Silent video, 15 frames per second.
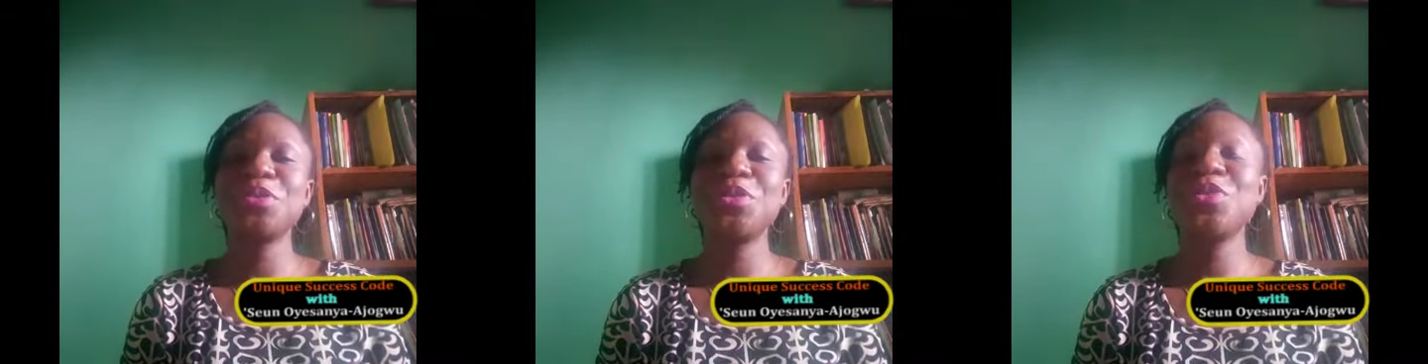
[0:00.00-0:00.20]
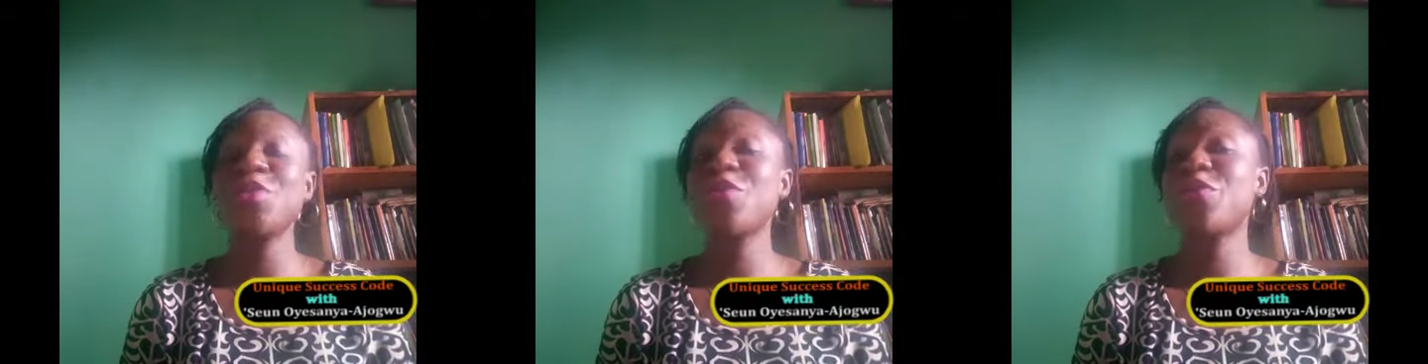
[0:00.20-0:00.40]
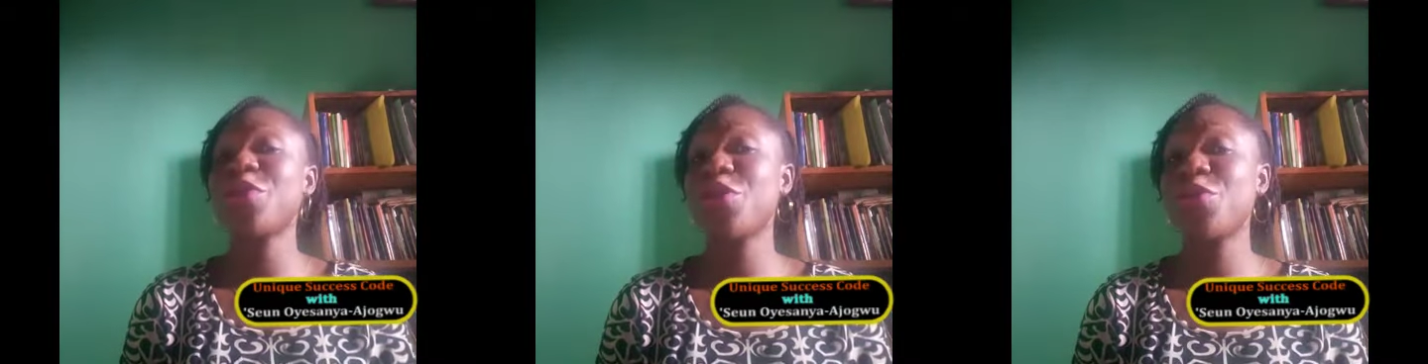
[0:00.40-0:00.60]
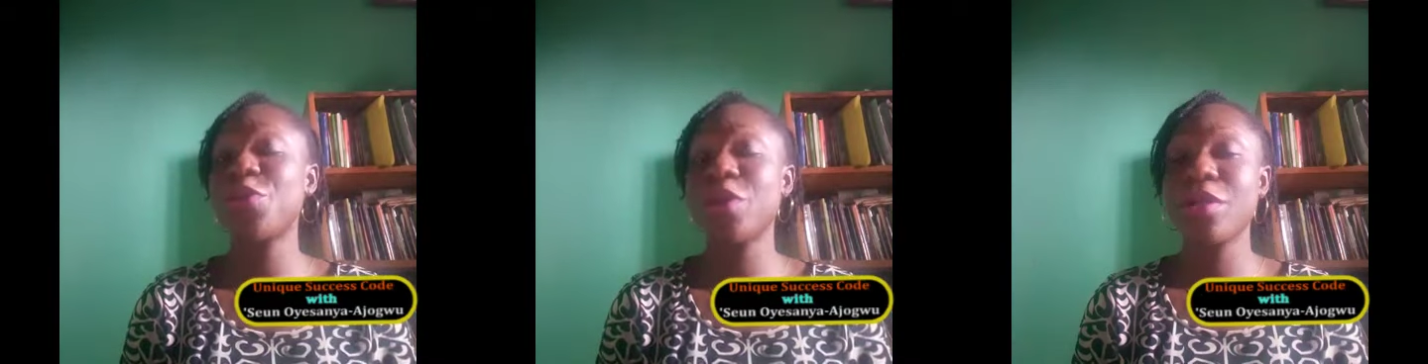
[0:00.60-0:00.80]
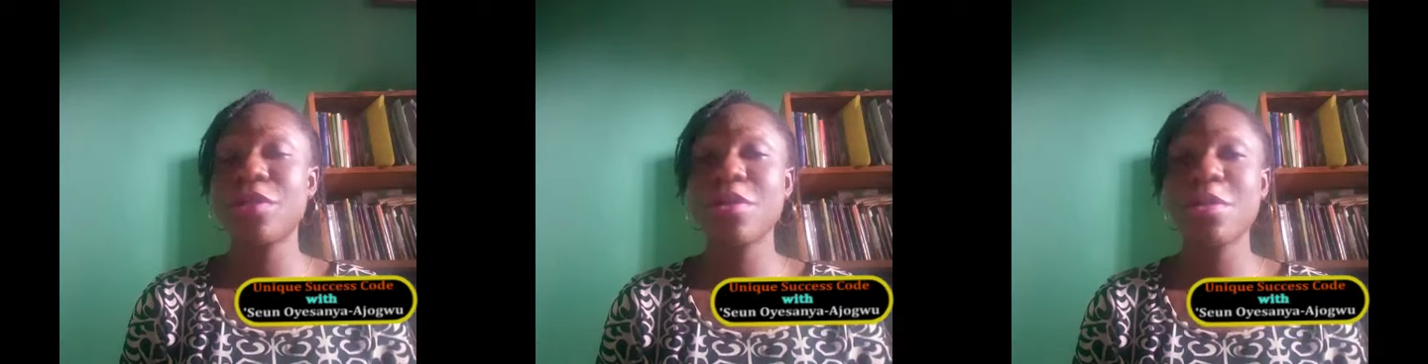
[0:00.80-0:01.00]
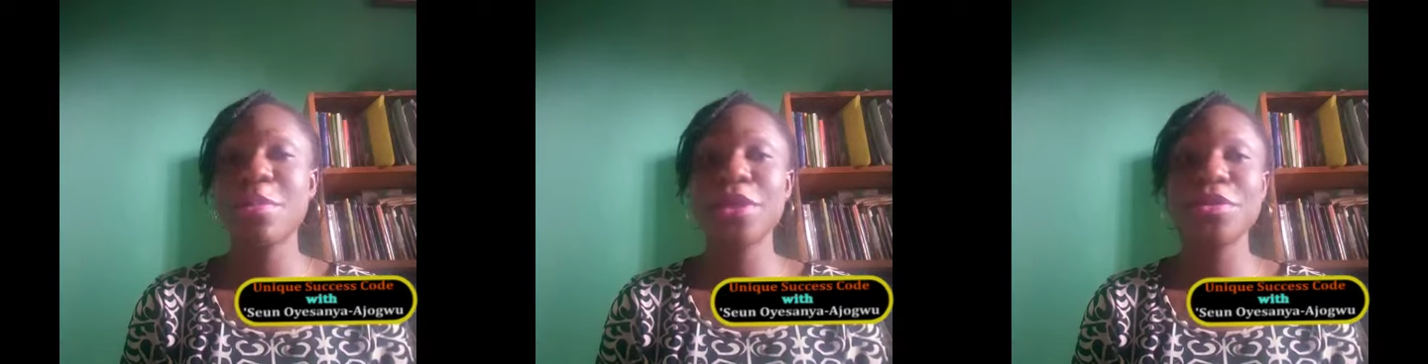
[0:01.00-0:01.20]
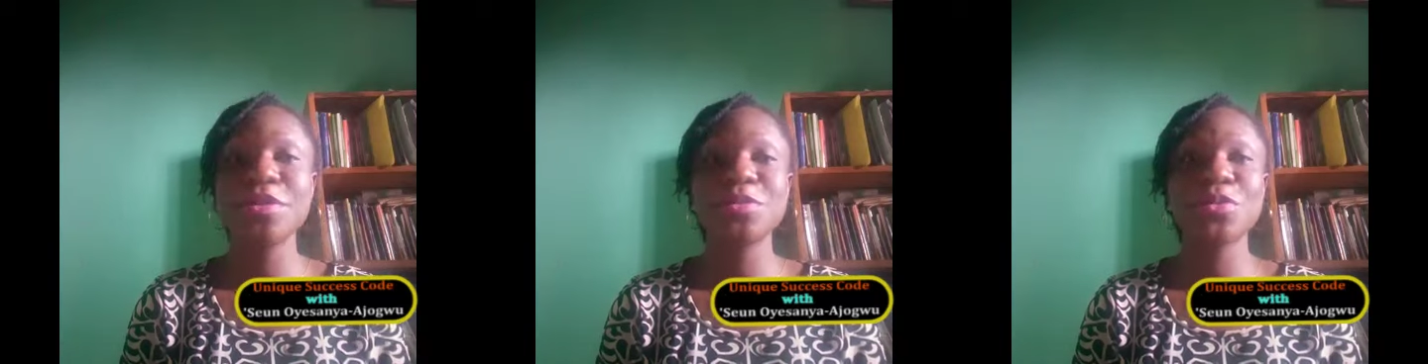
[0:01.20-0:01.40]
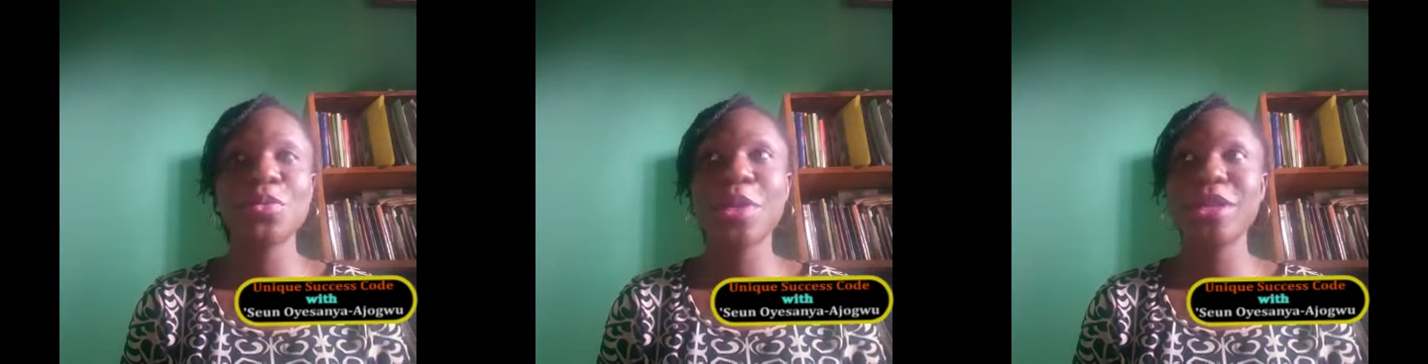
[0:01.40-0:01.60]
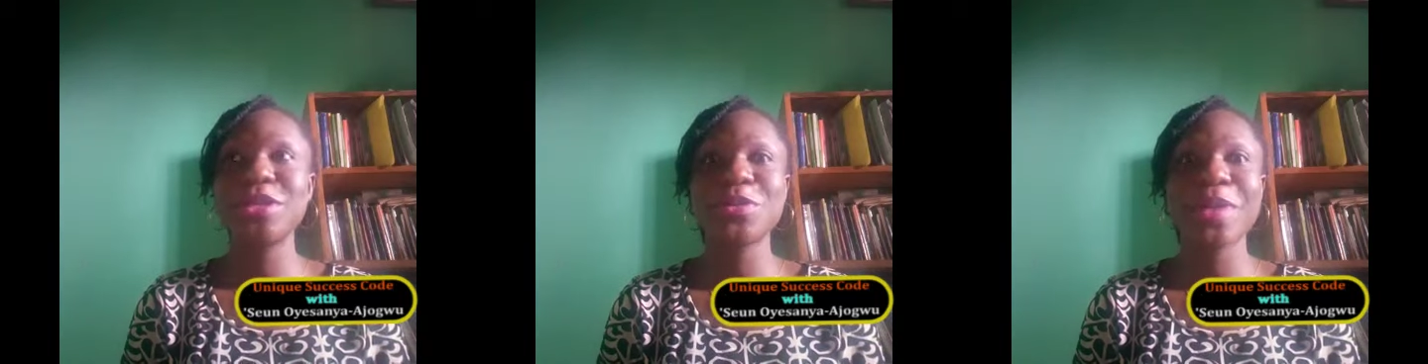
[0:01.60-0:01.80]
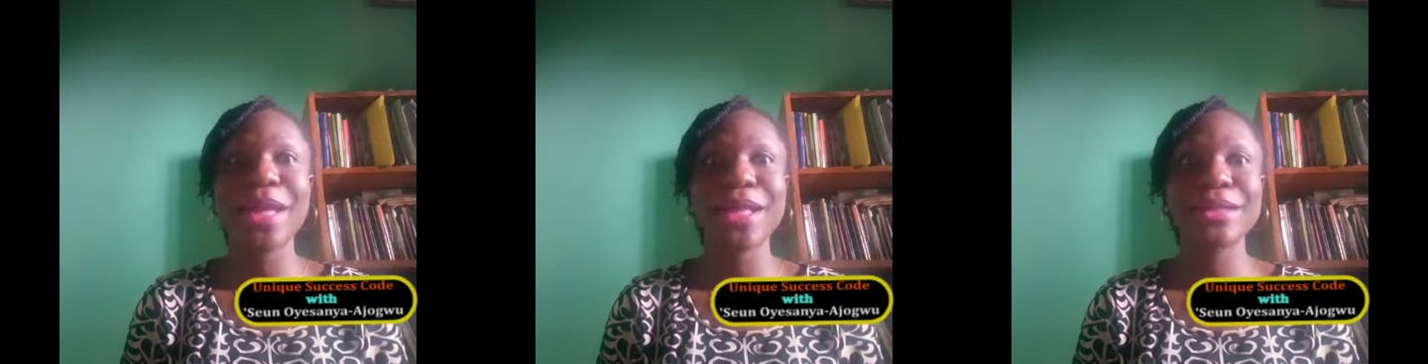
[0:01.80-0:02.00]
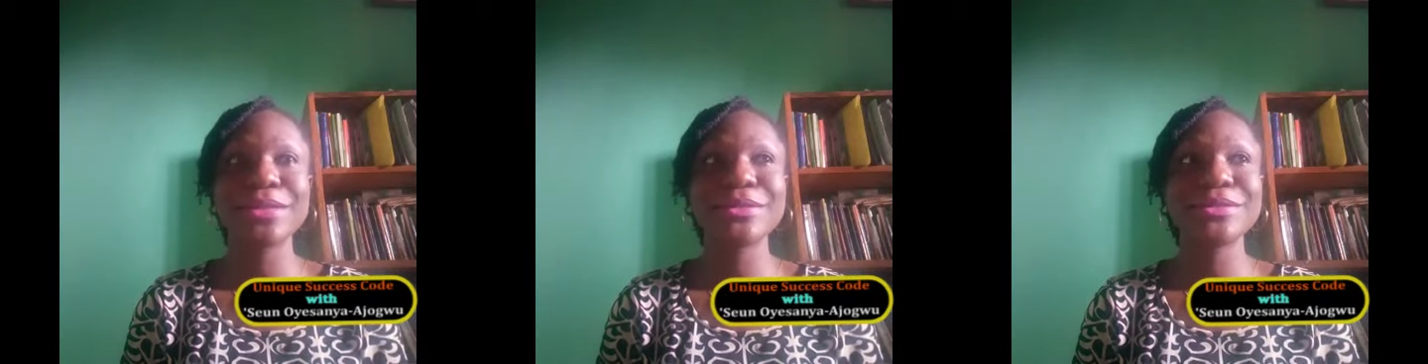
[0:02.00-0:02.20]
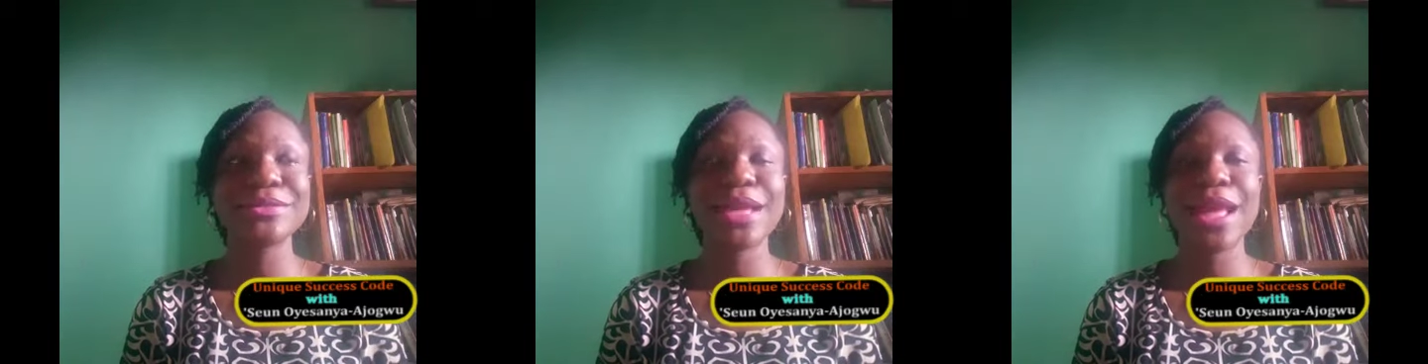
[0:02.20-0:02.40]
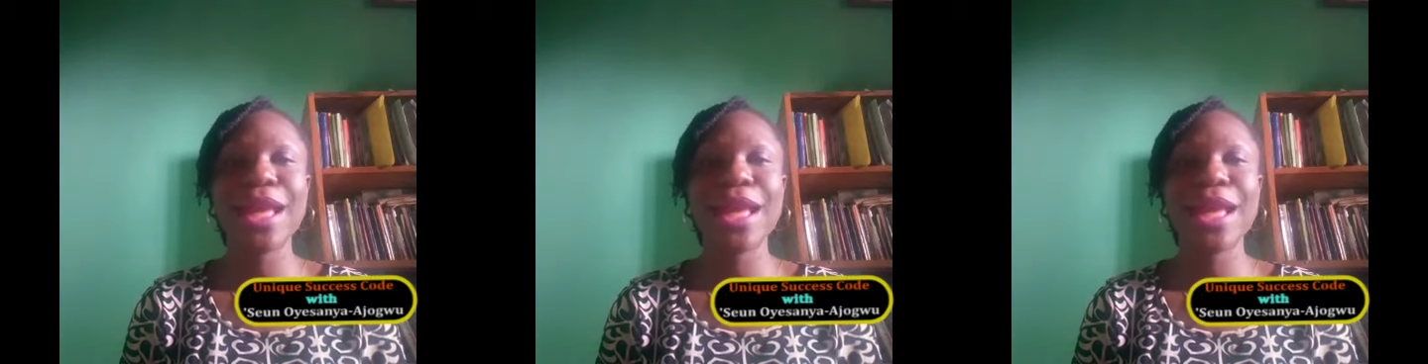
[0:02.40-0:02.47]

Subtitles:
You're very welcome. I know it's been quite a while.